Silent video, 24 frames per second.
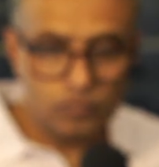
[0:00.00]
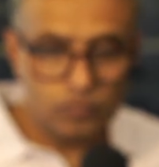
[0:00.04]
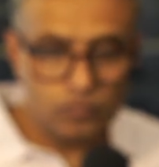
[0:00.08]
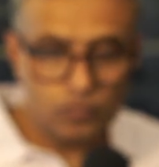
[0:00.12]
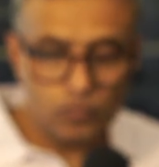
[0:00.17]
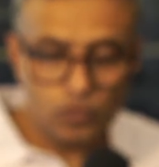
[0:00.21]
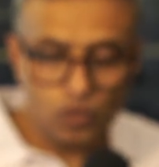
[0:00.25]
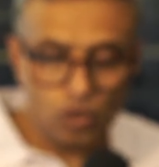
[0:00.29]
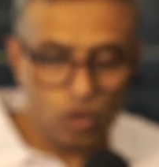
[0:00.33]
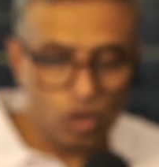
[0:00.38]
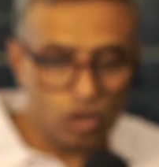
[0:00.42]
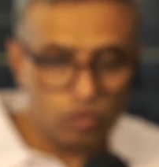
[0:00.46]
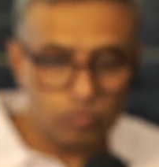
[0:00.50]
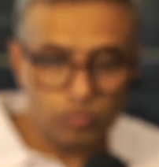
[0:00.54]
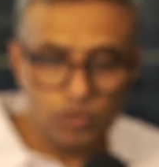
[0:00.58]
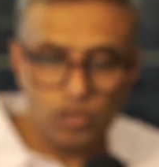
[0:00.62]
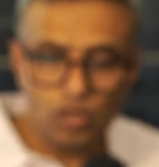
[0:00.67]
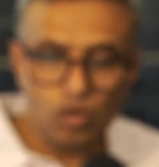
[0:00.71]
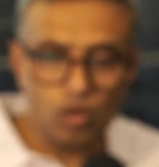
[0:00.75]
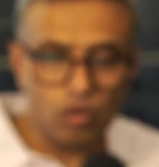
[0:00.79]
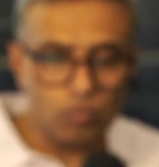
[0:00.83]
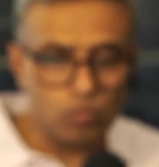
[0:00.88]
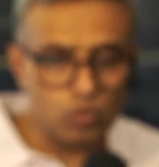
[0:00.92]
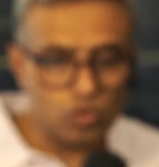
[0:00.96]
normal,
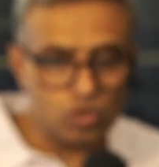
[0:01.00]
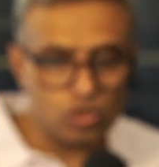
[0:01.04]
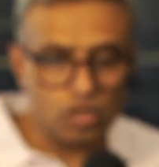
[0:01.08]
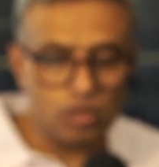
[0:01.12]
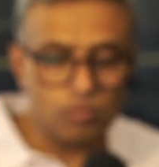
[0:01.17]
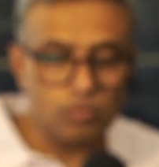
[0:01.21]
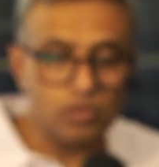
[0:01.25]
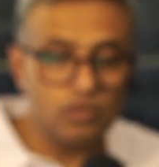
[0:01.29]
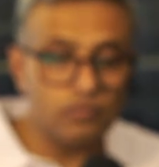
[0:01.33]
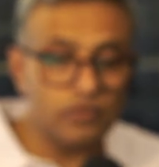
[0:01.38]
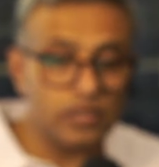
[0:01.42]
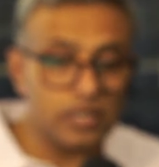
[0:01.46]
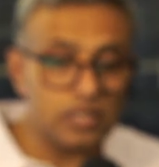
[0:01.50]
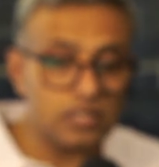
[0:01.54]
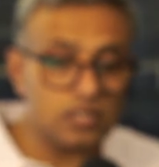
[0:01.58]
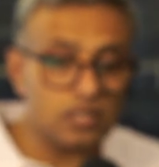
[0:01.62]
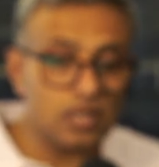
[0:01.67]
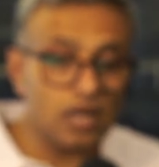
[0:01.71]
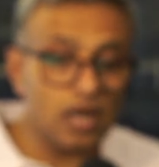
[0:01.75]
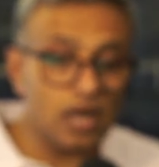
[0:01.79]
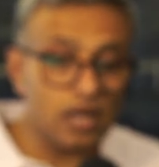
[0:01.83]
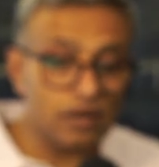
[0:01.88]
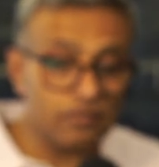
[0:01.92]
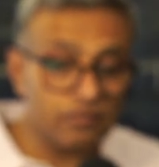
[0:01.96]
almost normal, whereas
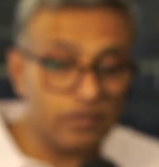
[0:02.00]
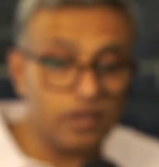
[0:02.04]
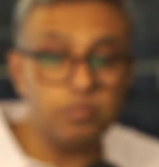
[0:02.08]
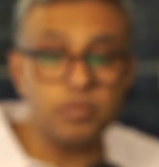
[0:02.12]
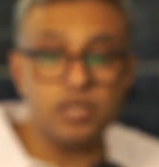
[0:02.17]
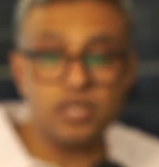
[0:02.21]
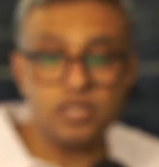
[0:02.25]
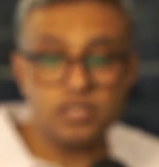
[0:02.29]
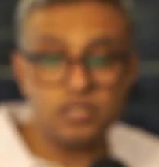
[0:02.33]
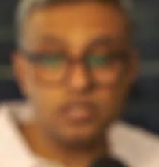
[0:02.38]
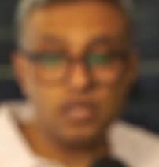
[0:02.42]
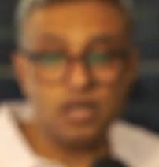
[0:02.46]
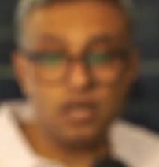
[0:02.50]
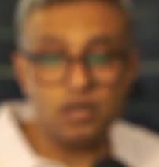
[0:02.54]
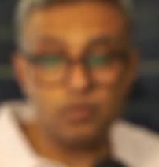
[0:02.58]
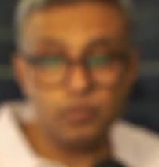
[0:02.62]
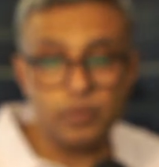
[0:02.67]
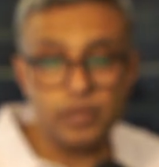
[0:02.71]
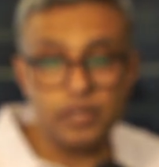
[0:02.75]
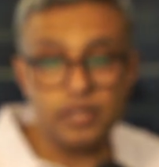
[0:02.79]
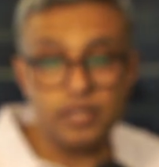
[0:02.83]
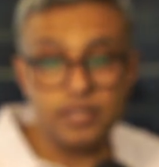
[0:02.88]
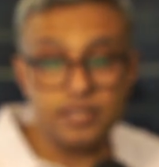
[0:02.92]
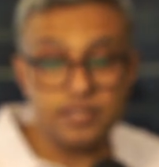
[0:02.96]
R5 minus
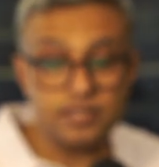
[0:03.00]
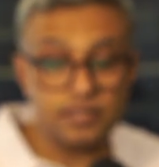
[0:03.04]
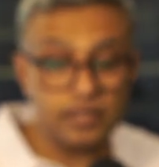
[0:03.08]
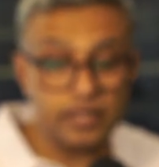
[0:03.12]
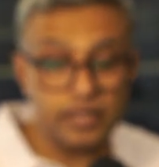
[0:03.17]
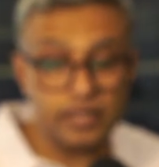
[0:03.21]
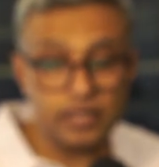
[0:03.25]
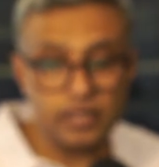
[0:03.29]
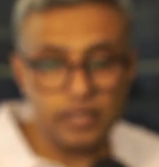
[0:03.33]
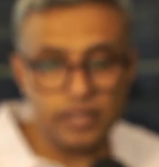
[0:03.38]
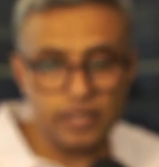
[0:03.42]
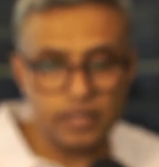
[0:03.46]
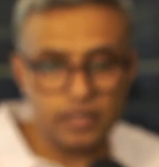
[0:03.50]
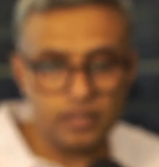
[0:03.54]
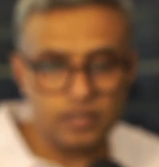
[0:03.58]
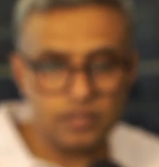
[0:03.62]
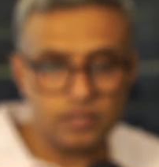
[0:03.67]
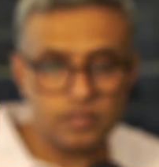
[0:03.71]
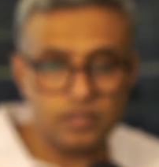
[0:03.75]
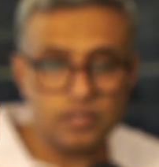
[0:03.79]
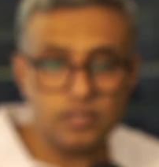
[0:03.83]
R20 is greatly increased.